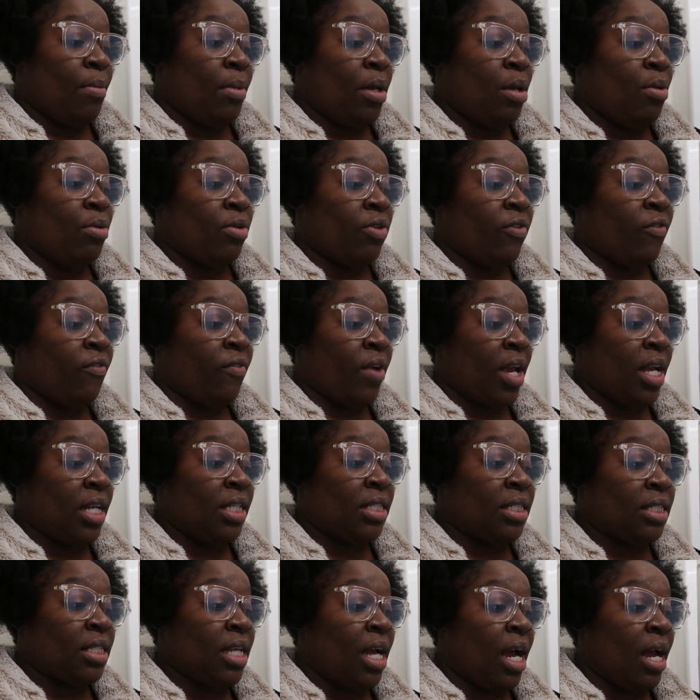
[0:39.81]
He was
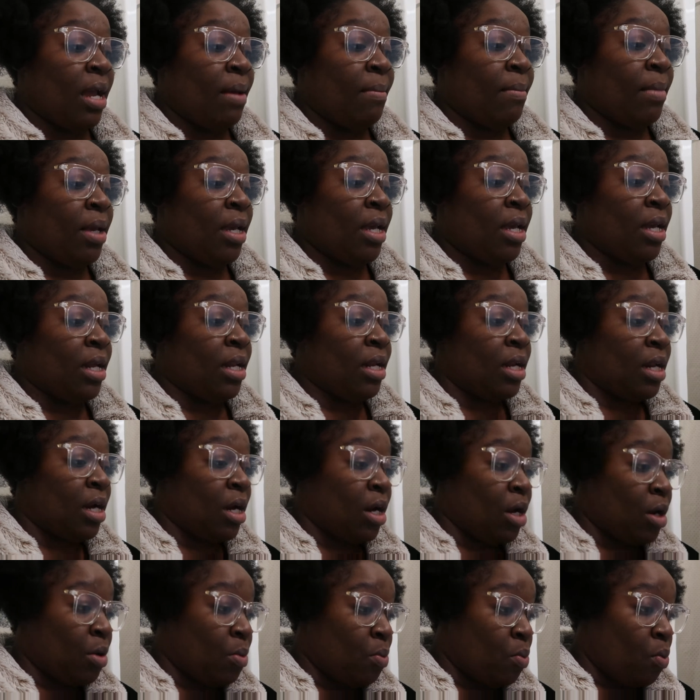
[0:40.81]
FaceTiming
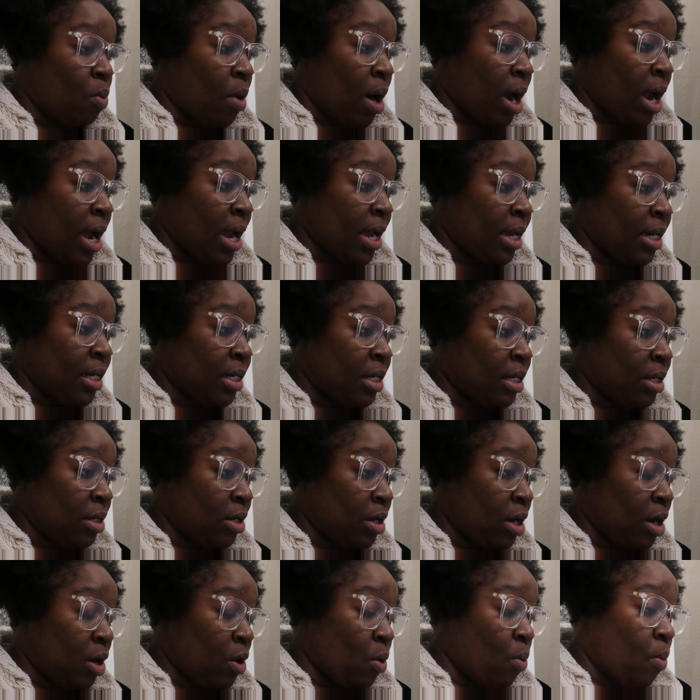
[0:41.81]

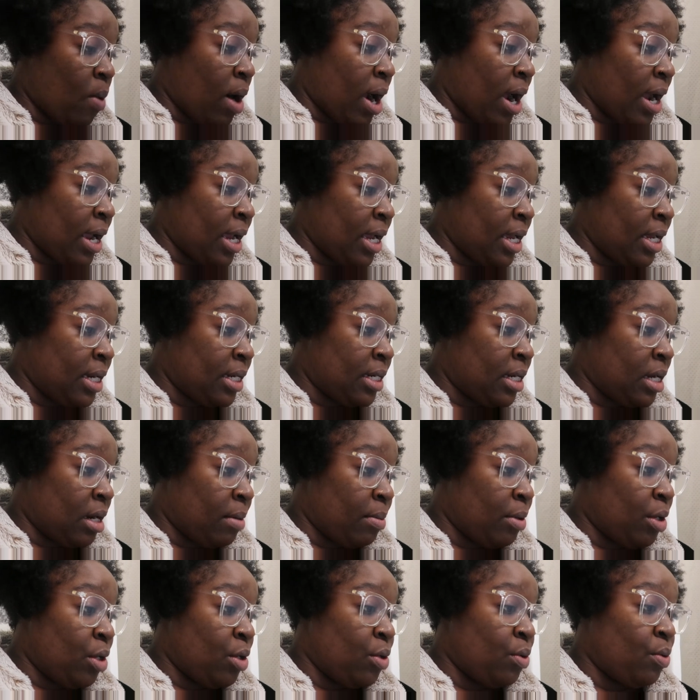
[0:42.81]

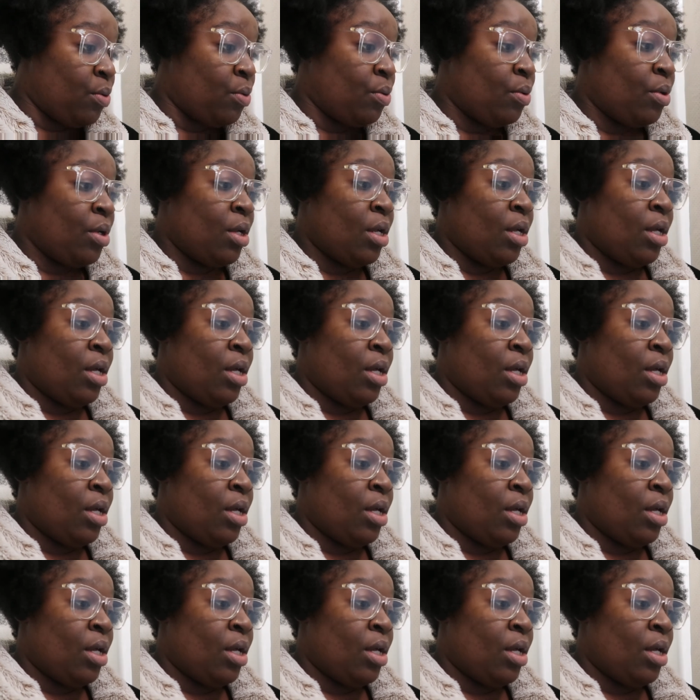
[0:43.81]
YNW.